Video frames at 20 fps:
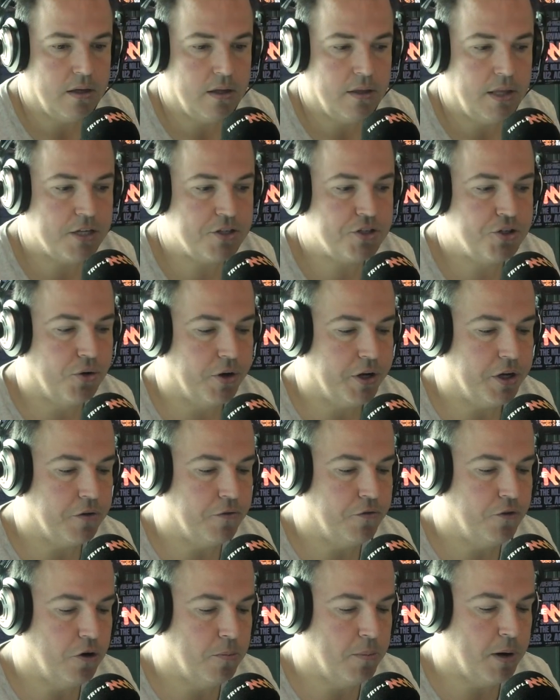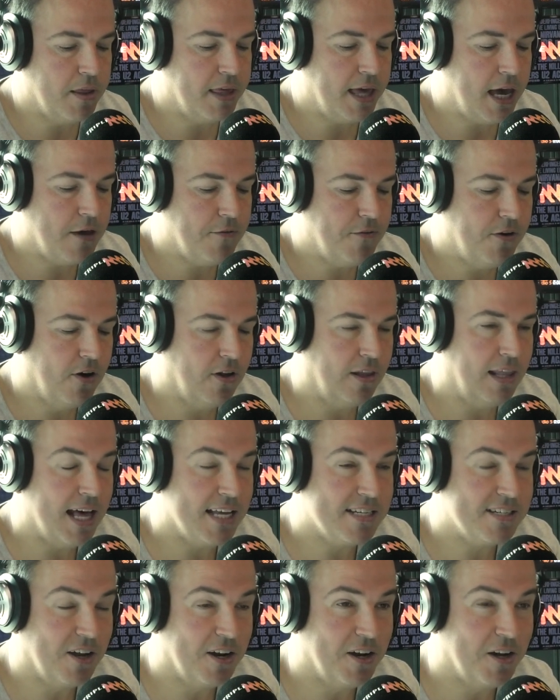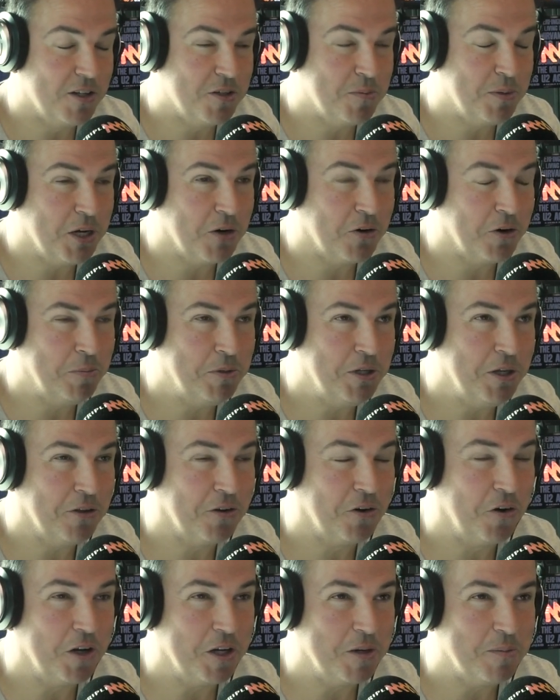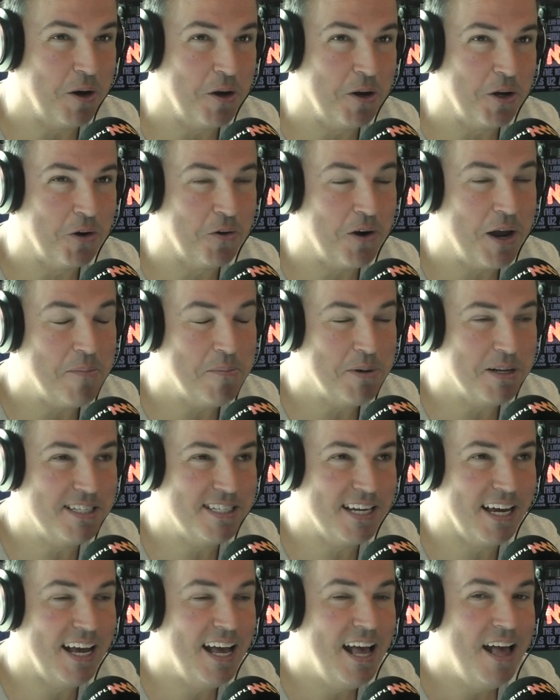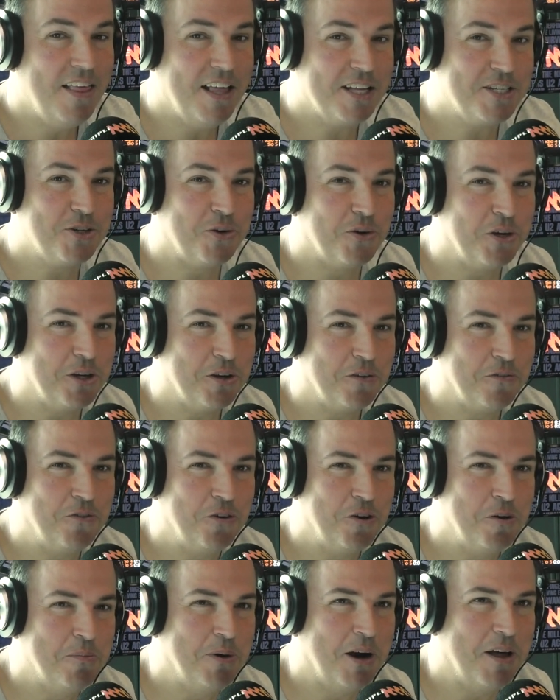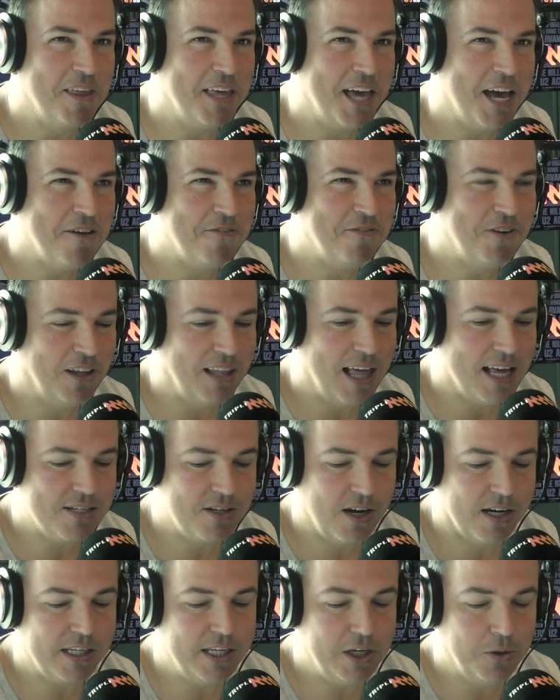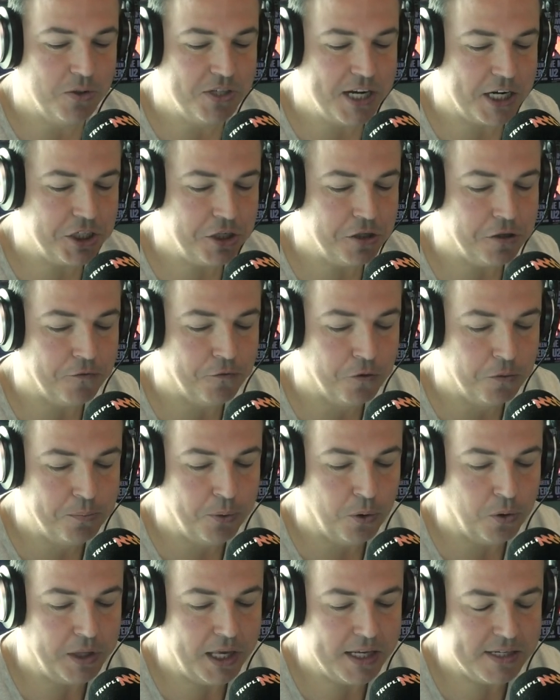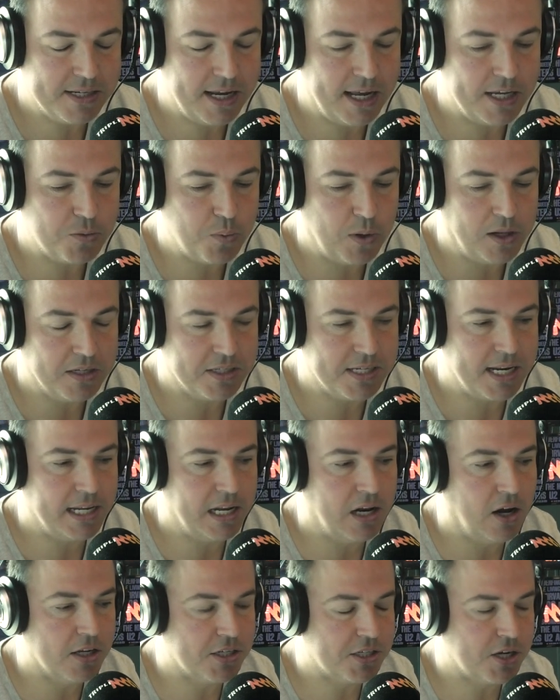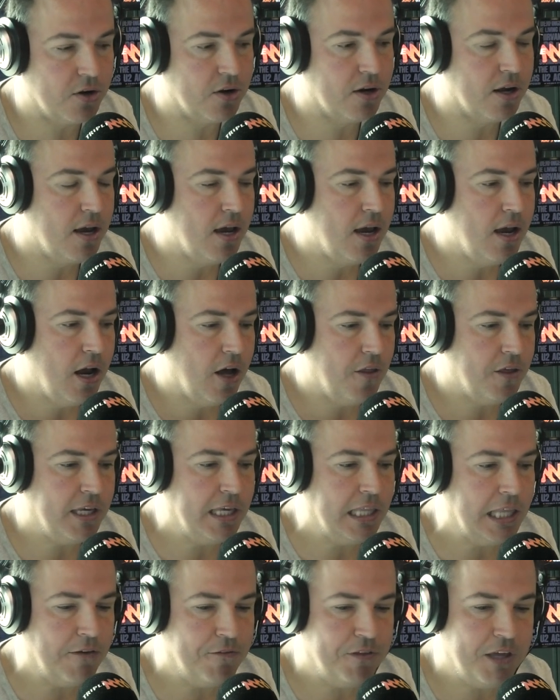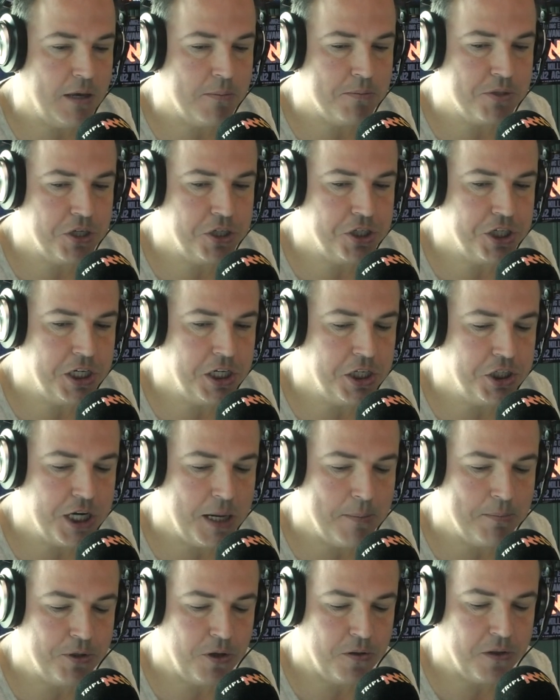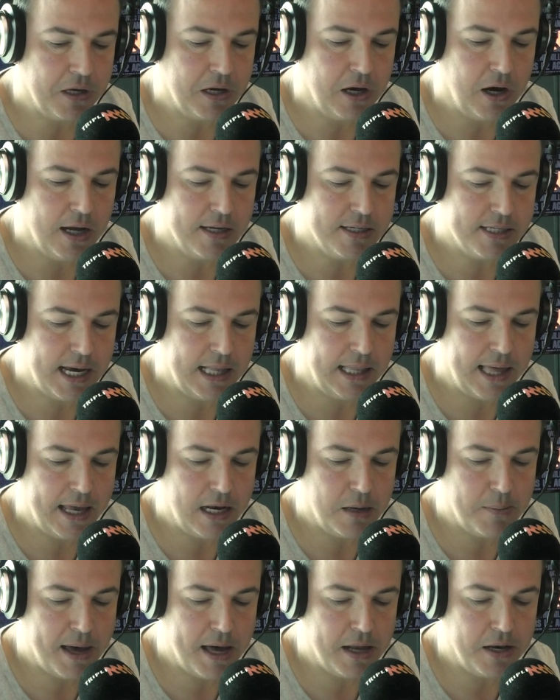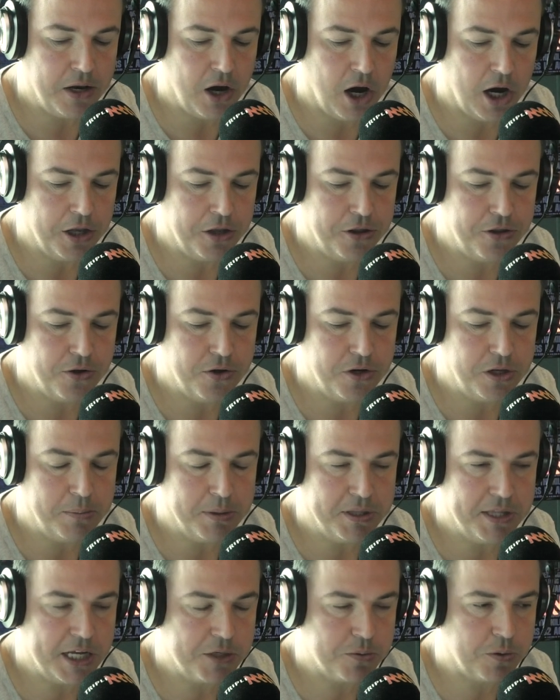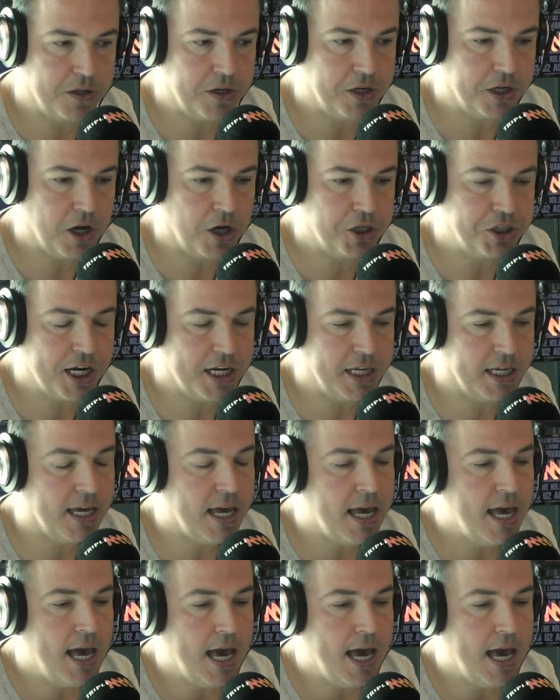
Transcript: That story confirmed by the AFL last night. I know it's a bit cryptic throwing the bone and grab, but that story confirmed by the AFL last night. Gil was actually at the football yesterday as well as Sunday night. So I think he left the MCG and jumped on the kite to LA at about 9:30. But that's what they're negotiating.